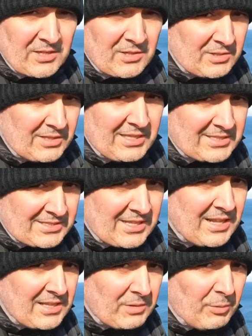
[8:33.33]
So that's
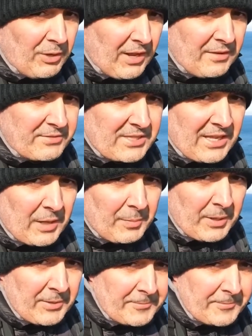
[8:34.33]
exactly what I've set up here.